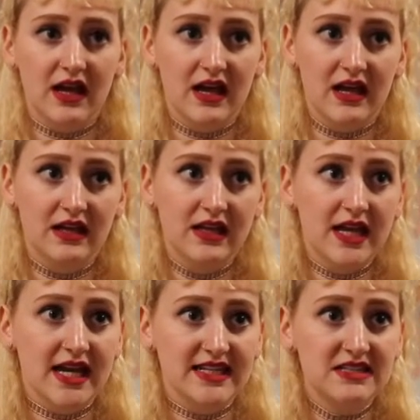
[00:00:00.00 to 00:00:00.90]

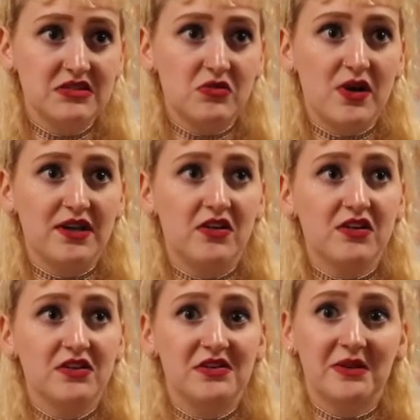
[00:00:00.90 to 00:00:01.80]
And it is quite
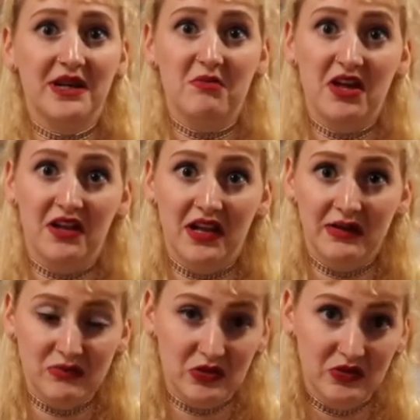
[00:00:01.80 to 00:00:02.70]
hard to ring a bell,
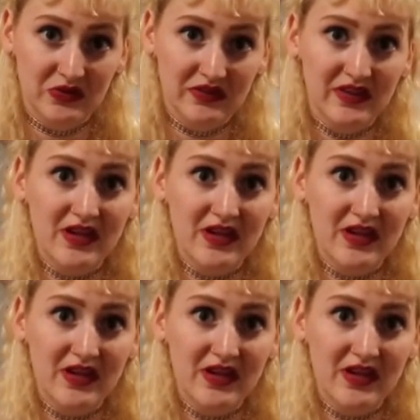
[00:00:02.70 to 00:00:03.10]
I'm told.